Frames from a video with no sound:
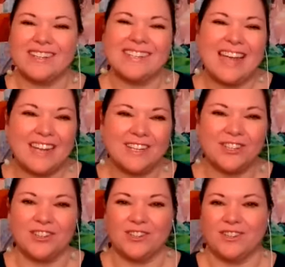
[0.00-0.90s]
and
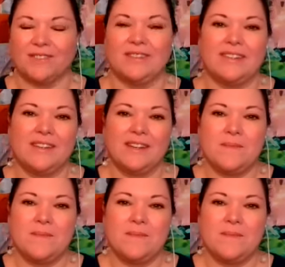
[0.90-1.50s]
texture,